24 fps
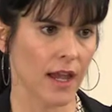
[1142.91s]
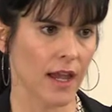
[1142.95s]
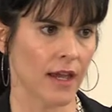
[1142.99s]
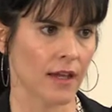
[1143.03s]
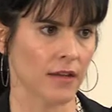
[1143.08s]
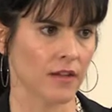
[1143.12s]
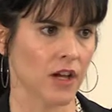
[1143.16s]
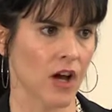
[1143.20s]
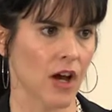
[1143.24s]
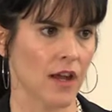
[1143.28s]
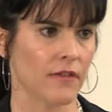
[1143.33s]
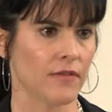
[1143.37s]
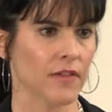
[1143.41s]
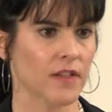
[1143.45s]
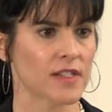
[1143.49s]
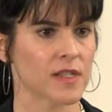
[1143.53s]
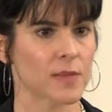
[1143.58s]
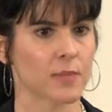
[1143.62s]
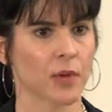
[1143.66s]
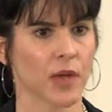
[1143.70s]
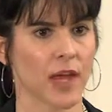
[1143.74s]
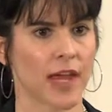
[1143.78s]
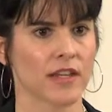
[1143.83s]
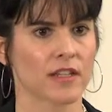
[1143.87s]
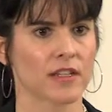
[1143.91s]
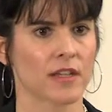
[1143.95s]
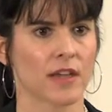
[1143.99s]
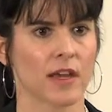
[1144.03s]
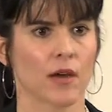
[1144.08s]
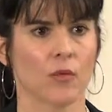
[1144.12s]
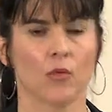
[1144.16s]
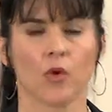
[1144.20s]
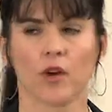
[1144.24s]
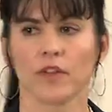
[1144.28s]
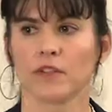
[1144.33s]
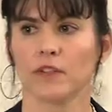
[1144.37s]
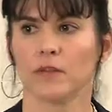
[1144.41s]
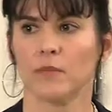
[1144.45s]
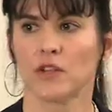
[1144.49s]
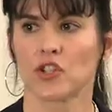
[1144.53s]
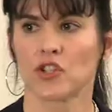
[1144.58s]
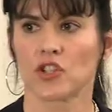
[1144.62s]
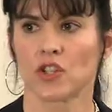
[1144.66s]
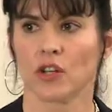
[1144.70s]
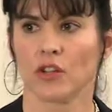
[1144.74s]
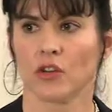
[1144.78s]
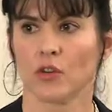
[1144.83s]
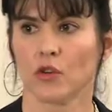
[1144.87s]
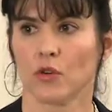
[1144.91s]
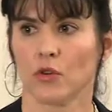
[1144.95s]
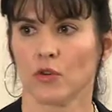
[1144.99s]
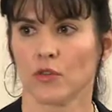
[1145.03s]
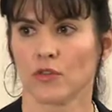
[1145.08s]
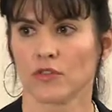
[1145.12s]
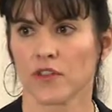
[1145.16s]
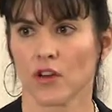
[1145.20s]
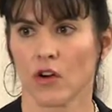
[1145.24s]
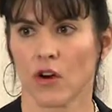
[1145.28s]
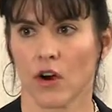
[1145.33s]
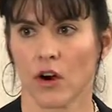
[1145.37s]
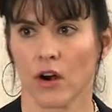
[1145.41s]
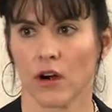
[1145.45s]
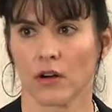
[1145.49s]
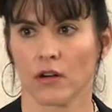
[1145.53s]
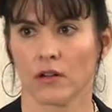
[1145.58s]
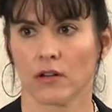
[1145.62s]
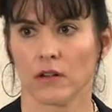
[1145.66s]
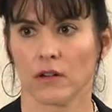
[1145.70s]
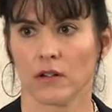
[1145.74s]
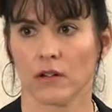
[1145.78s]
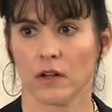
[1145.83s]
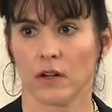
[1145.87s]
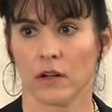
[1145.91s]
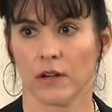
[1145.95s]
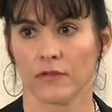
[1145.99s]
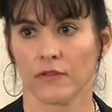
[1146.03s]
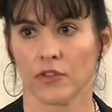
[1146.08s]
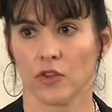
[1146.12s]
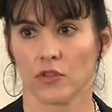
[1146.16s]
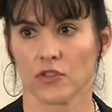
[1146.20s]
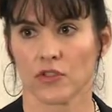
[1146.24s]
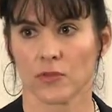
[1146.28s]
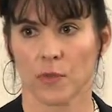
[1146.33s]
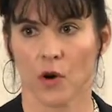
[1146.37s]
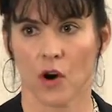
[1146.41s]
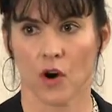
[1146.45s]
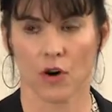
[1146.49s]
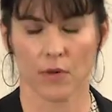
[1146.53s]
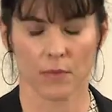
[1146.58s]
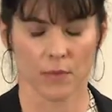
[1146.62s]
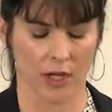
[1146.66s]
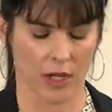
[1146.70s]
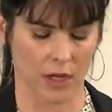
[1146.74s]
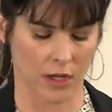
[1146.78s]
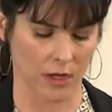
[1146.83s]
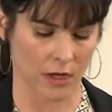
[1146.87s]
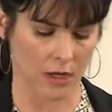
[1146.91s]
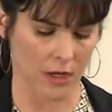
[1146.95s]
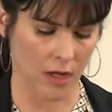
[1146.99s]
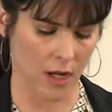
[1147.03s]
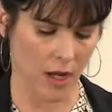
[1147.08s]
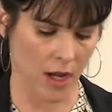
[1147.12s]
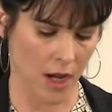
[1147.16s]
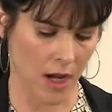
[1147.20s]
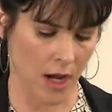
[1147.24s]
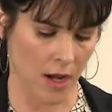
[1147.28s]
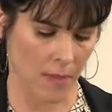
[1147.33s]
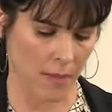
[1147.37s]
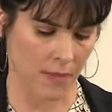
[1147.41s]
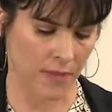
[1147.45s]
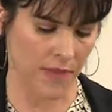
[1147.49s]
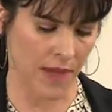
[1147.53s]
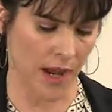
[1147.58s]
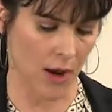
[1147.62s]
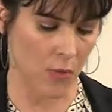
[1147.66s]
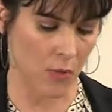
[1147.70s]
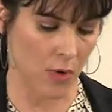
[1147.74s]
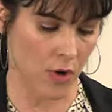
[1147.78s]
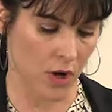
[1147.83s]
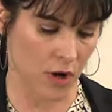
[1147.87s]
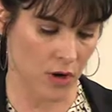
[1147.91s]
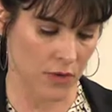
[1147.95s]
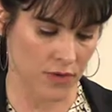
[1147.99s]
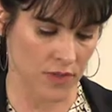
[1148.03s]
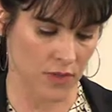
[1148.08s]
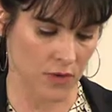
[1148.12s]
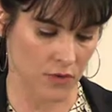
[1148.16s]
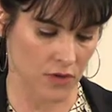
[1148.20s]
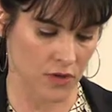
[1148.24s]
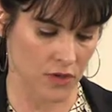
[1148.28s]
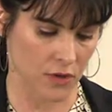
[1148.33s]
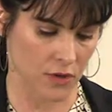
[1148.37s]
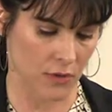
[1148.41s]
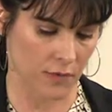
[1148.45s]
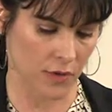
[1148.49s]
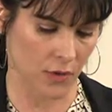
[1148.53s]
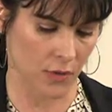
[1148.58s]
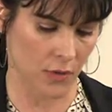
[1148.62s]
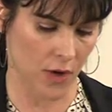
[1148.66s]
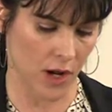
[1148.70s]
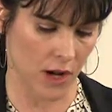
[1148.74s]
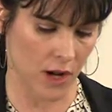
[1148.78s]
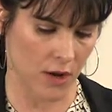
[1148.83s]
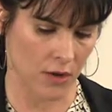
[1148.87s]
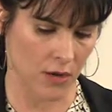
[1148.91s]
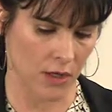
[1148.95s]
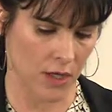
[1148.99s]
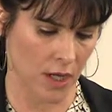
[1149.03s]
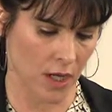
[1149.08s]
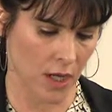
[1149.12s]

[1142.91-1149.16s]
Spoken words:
and kind of explain to them what the mission and goals are of your department, that will also serve you well.